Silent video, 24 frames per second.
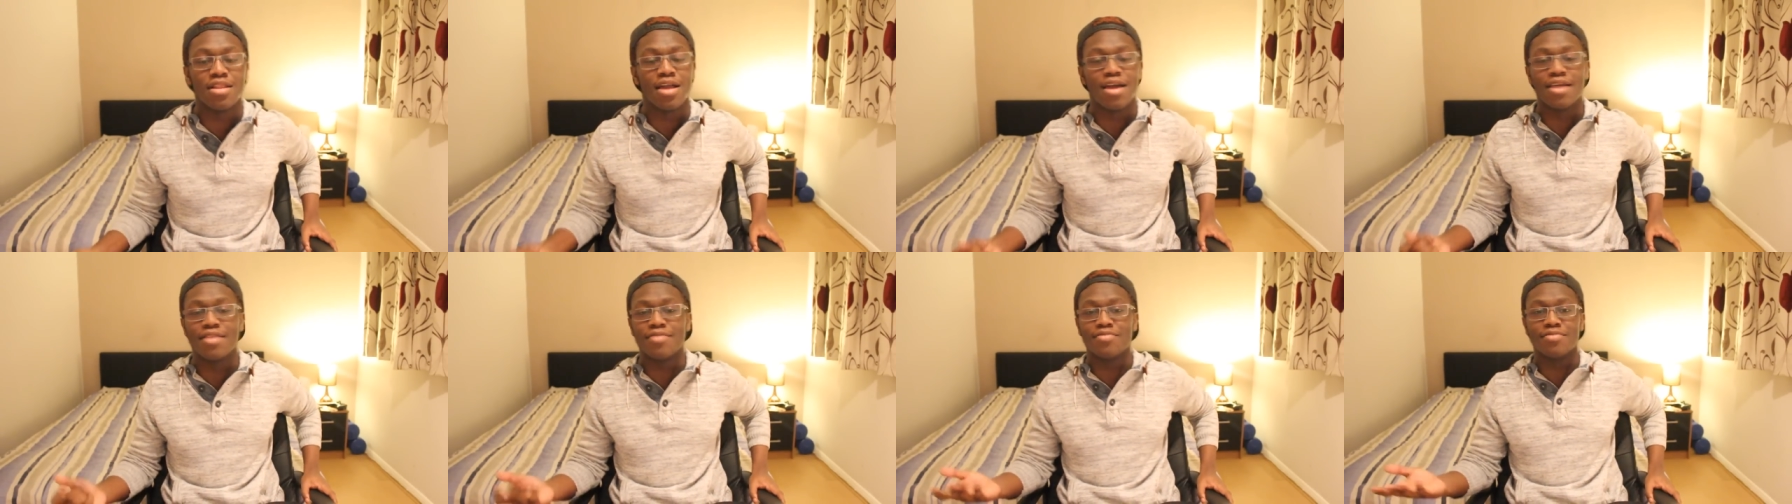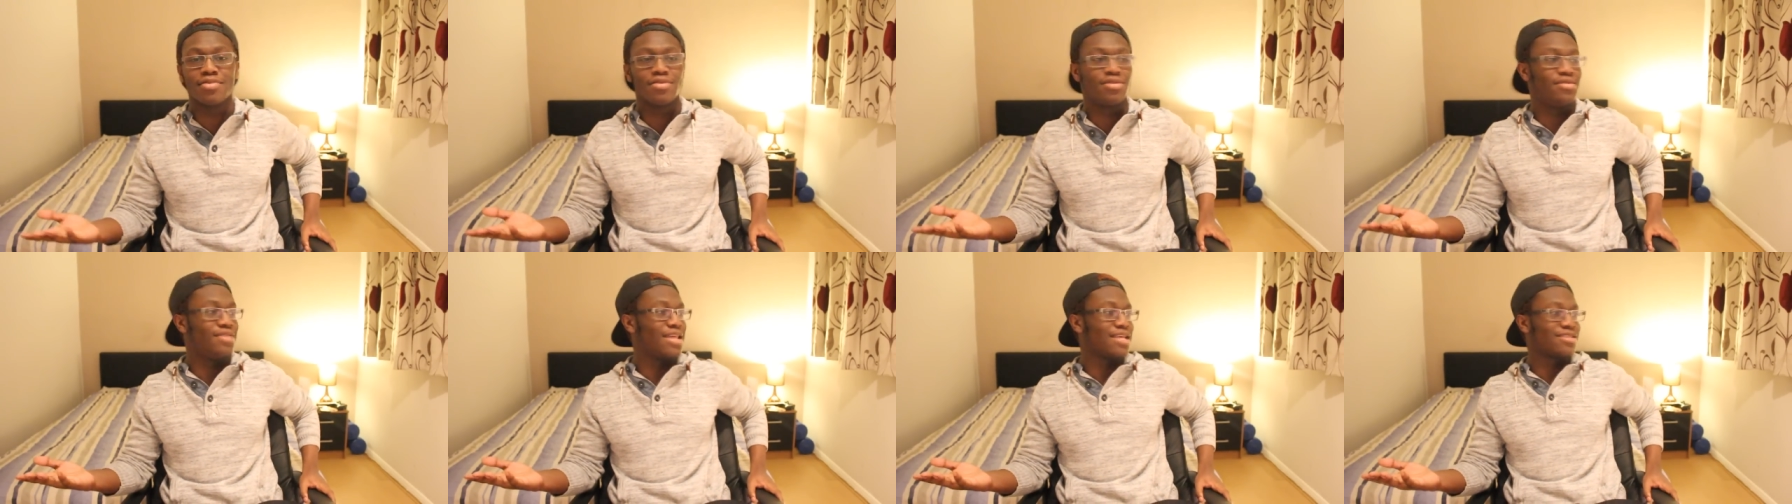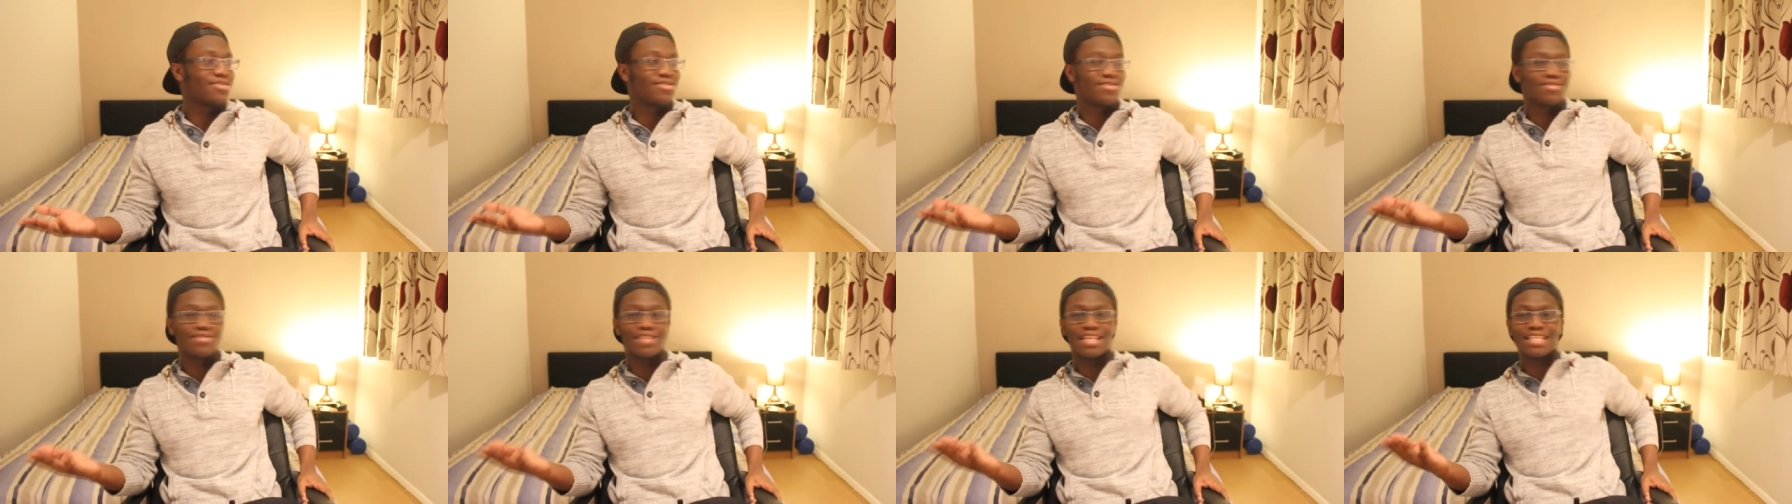Like,
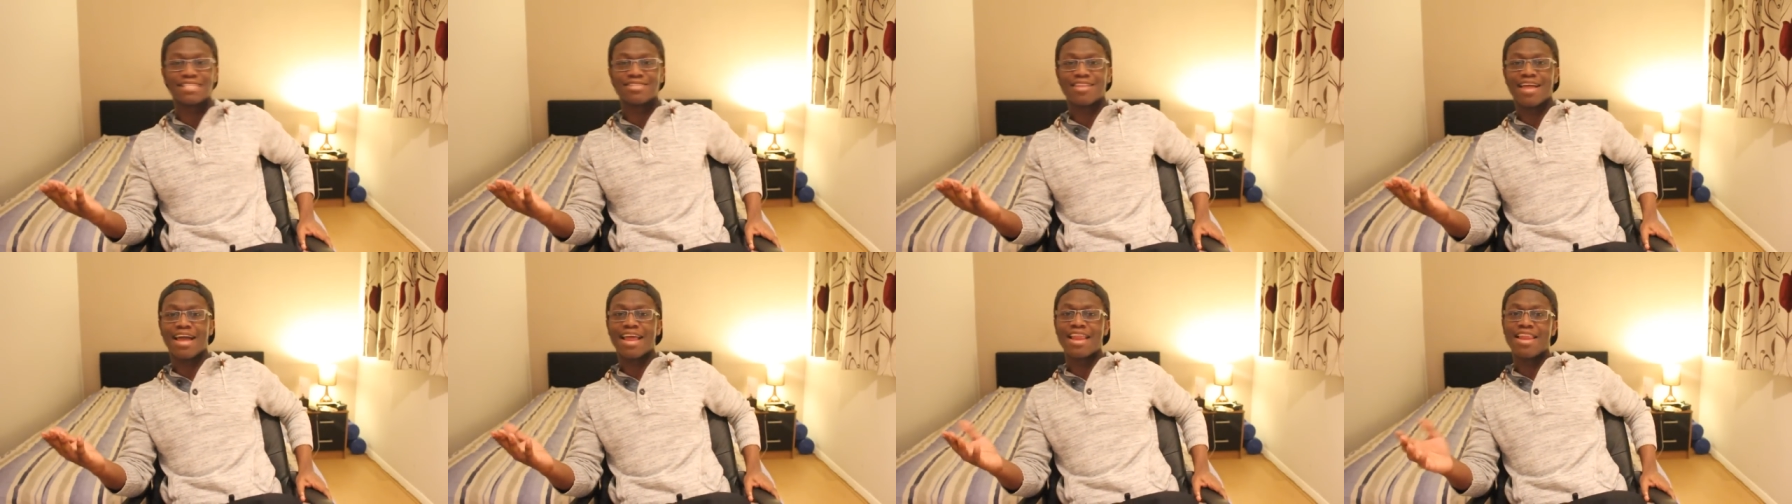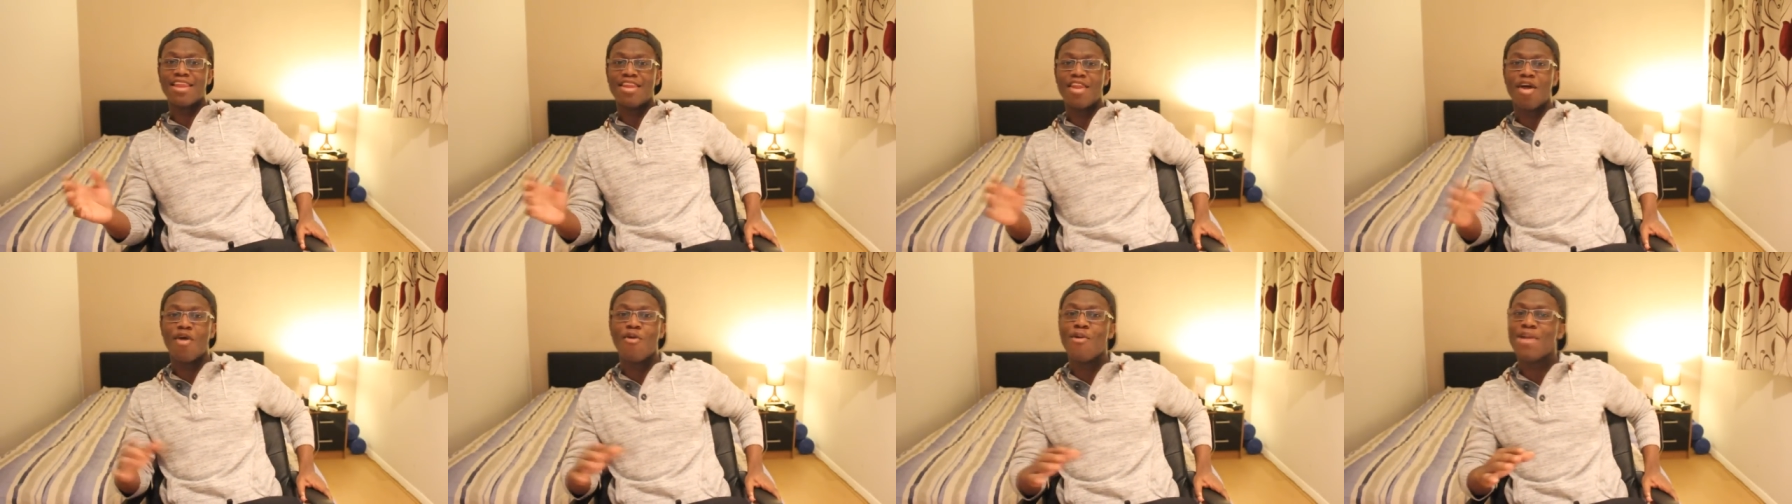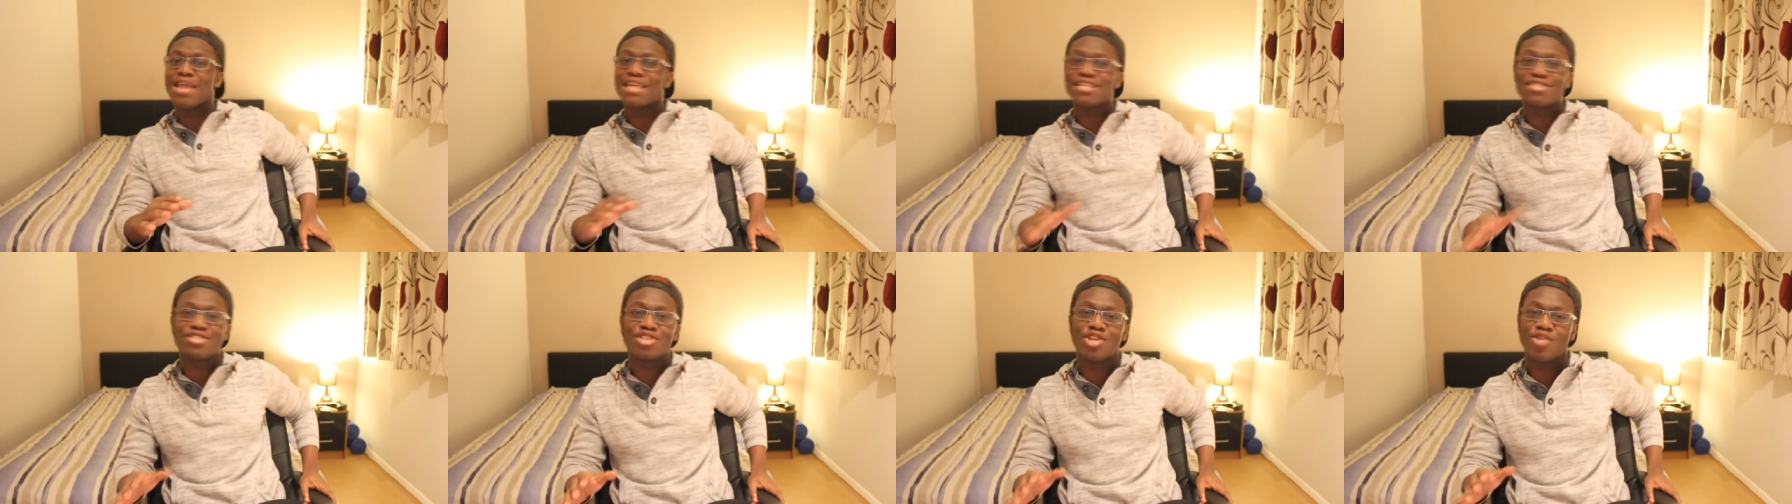there's, there's like no
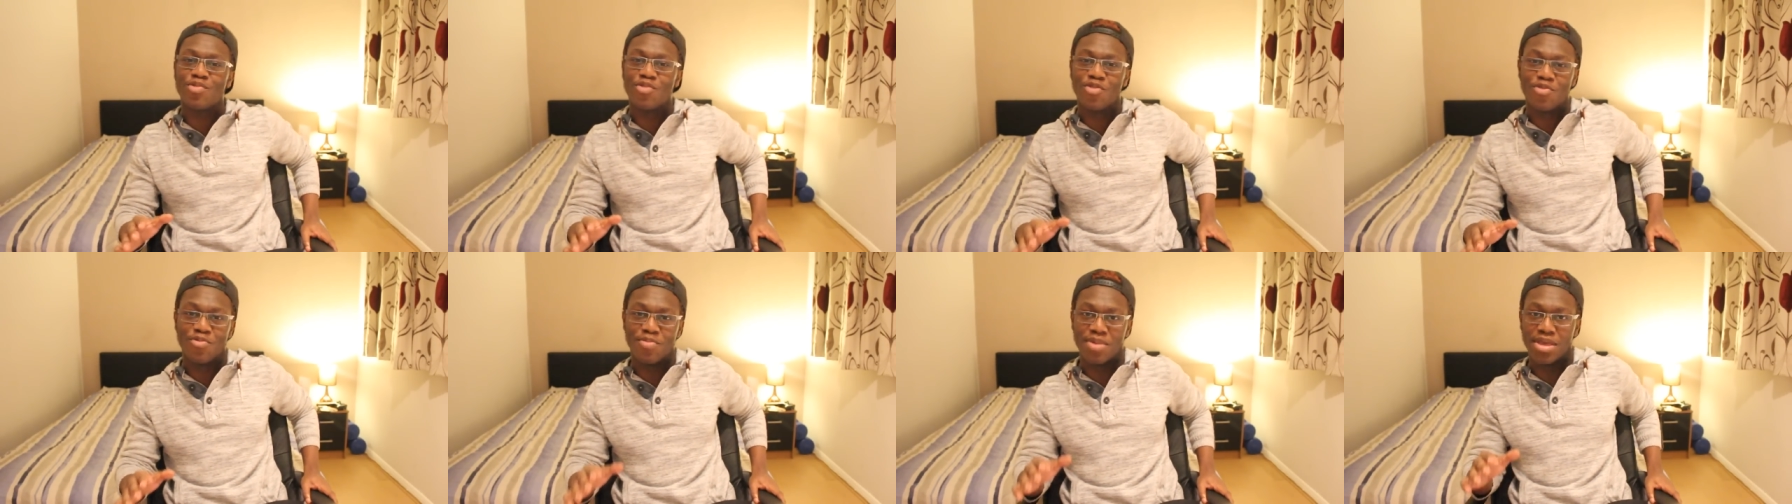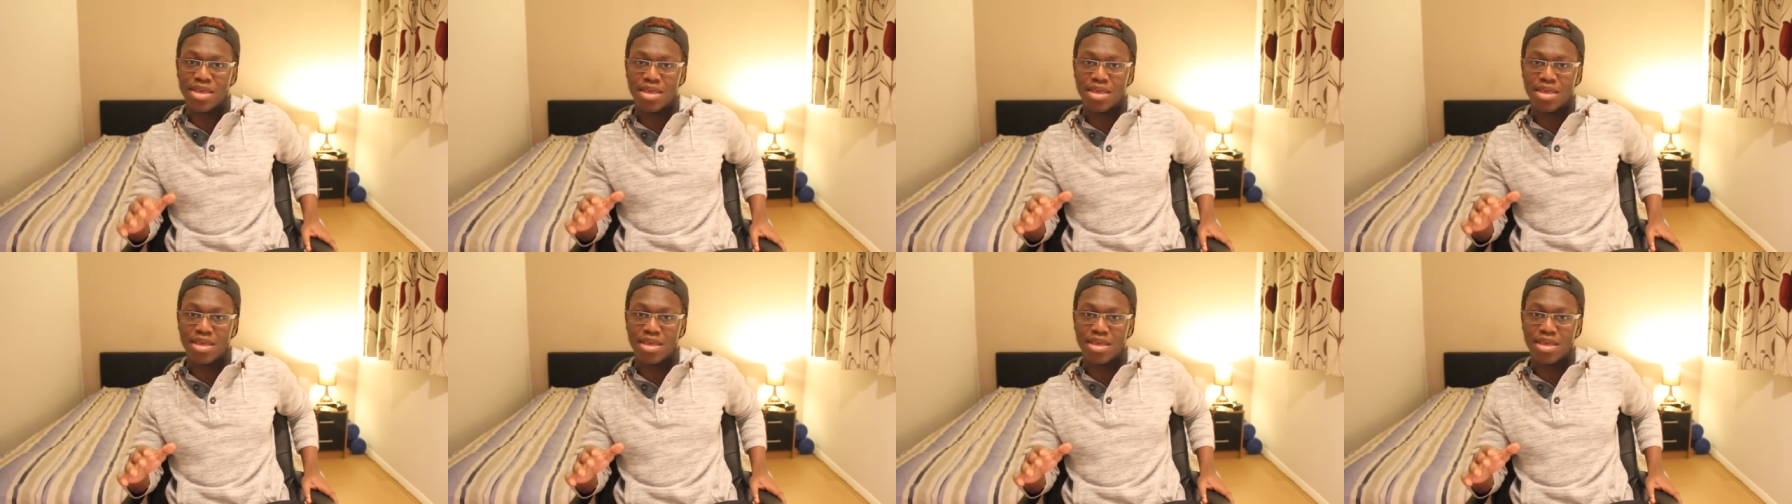issue with